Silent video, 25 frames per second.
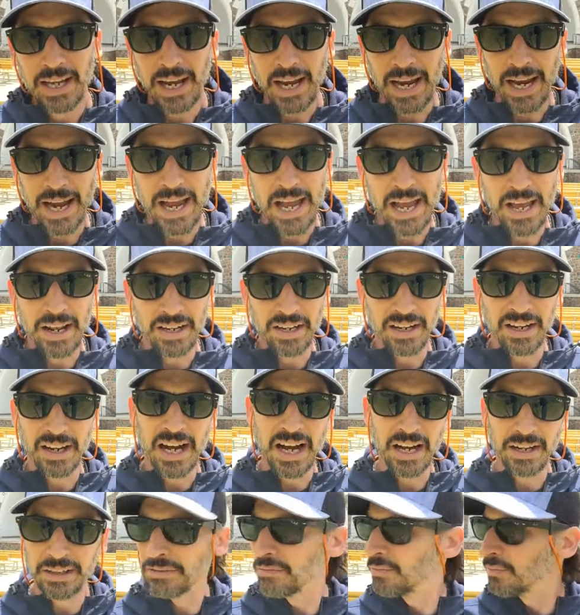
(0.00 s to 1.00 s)
and
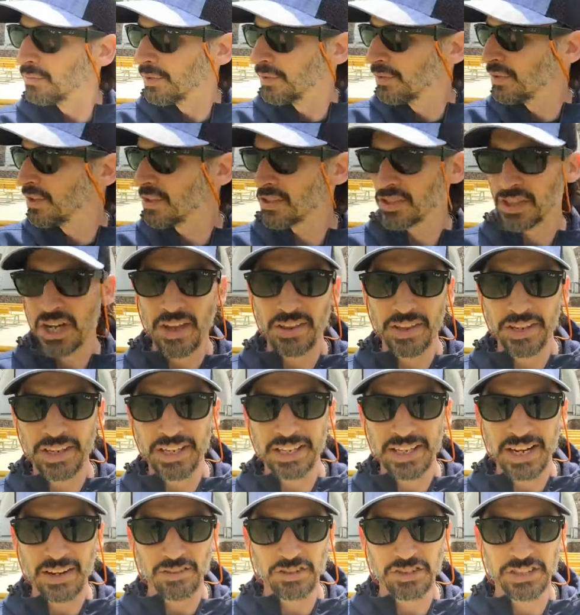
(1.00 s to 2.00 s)
I saw they
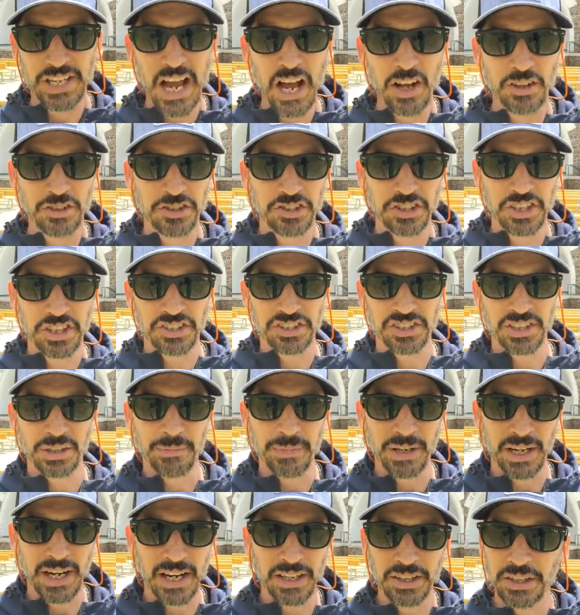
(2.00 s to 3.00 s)
didn't have a sound
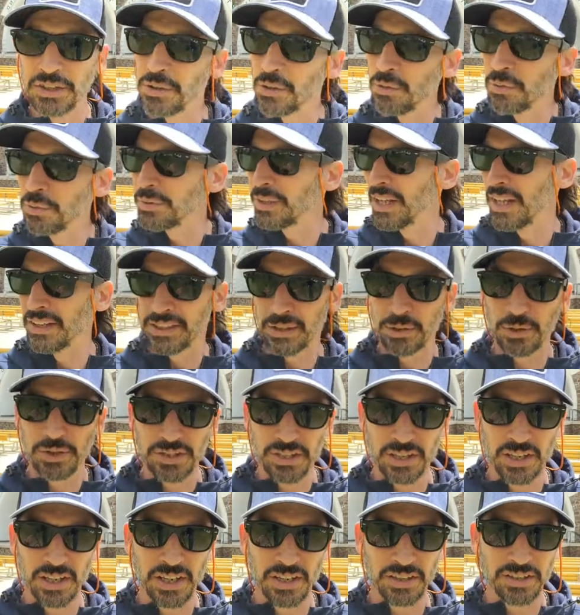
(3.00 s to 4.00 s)
system, and I knew that there
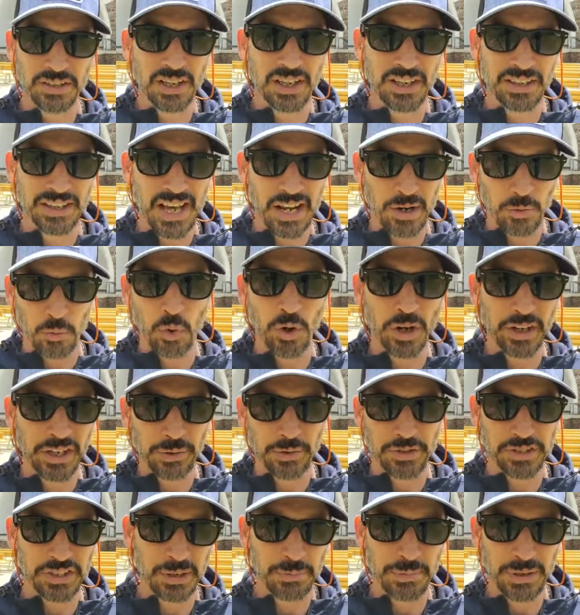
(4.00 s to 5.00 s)
was that award
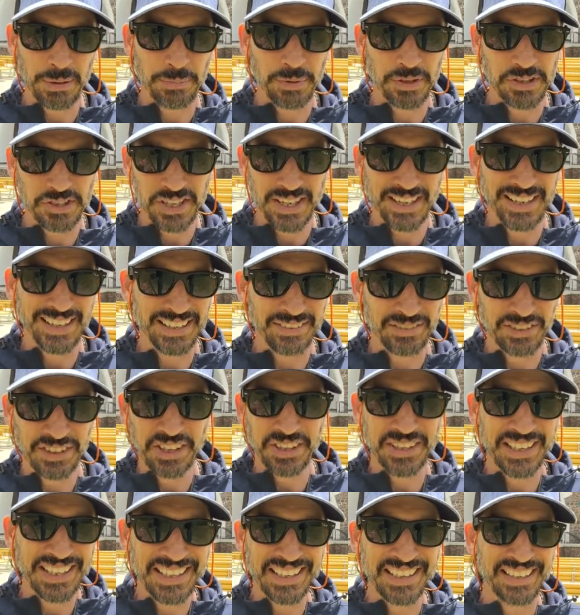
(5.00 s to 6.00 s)
that was going to be presented, even
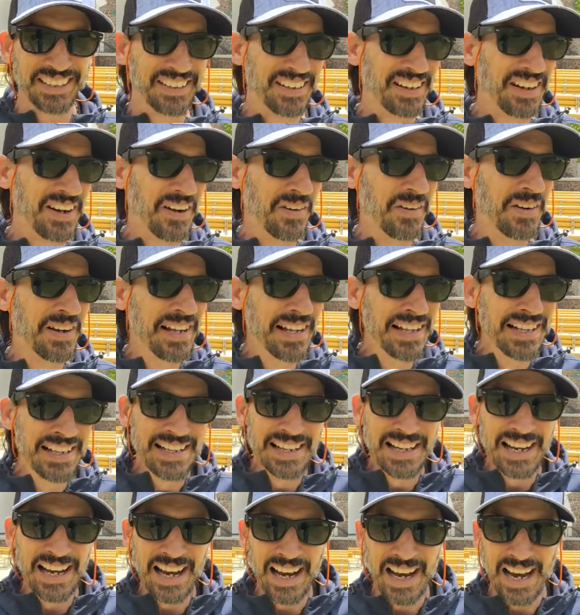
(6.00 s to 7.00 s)
though he didn't know.
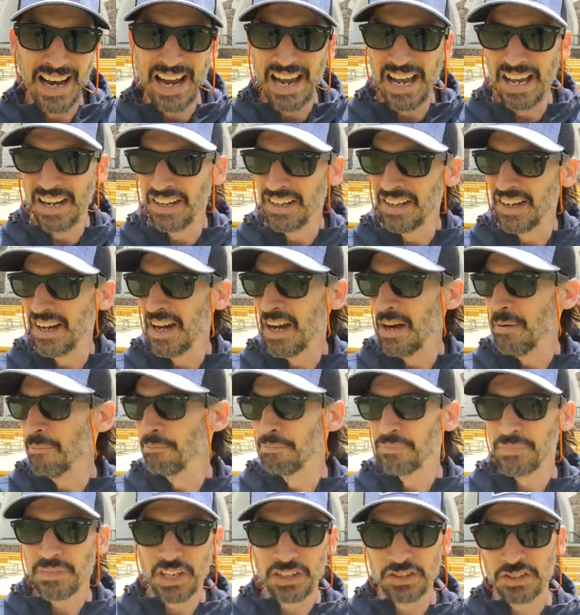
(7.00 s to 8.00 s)
And
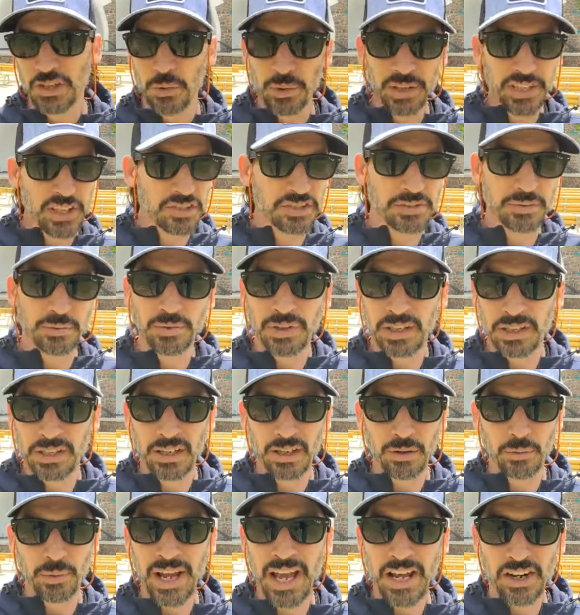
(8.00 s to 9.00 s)
so we just,
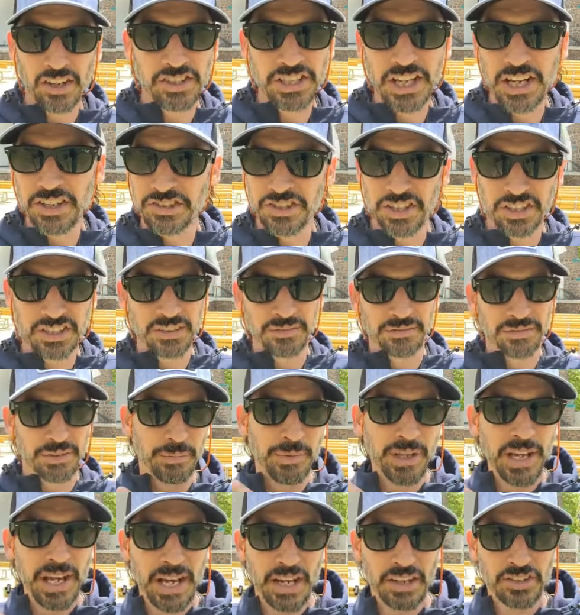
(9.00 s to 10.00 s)
you know, we had our sound system
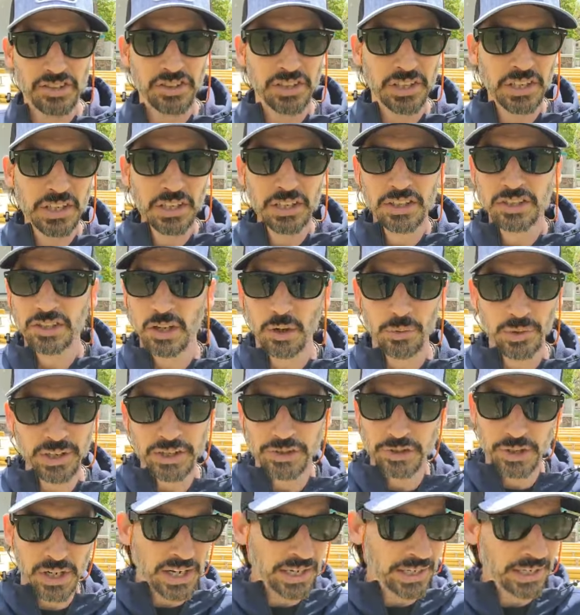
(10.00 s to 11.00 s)
from this, so we
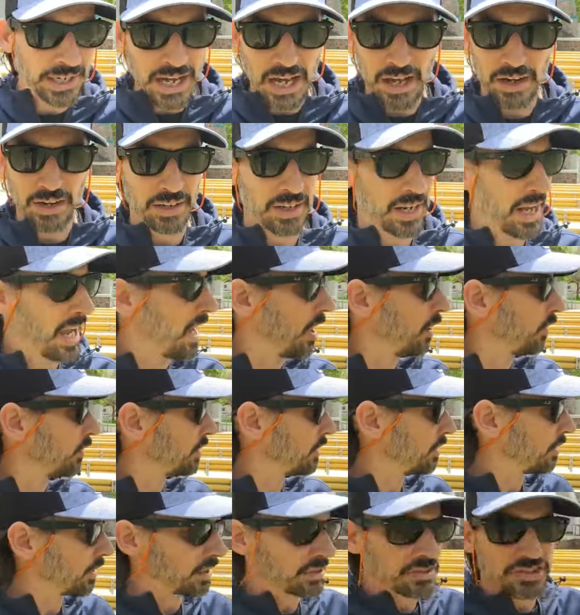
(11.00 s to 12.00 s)
drug it out
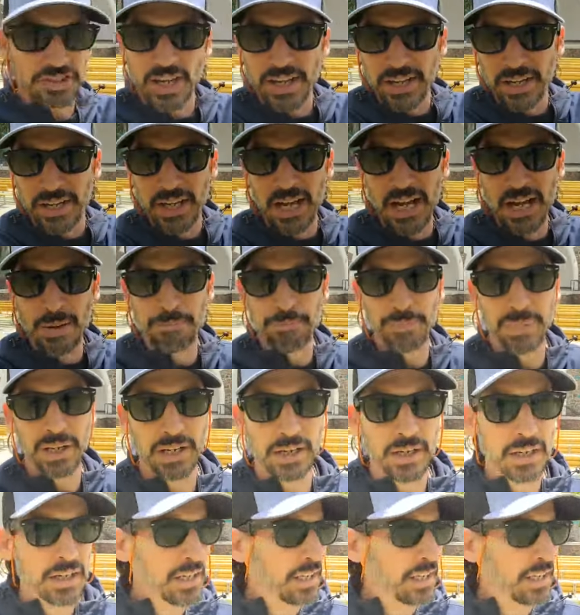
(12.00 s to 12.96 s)
and set it up and